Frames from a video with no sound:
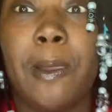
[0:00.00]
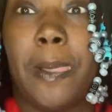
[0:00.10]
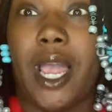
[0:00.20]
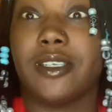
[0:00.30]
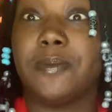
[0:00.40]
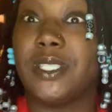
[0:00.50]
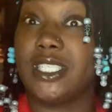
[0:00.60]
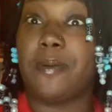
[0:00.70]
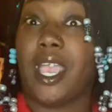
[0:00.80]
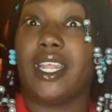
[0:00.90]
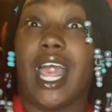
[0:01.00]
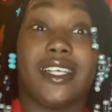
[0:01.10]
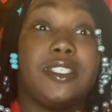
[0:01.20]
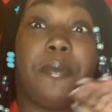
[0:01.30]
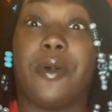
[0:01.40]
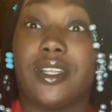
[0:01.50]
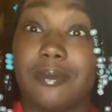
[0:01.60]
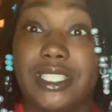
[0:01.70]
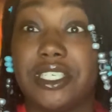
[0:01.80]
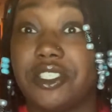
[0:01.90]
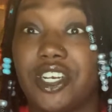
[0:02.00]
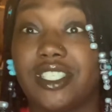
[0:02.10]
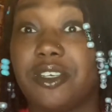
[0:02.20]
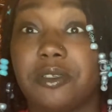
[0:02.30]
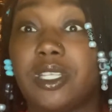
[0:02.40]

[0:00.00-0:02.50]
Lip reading: I was participating. I support. Let me see your transcript.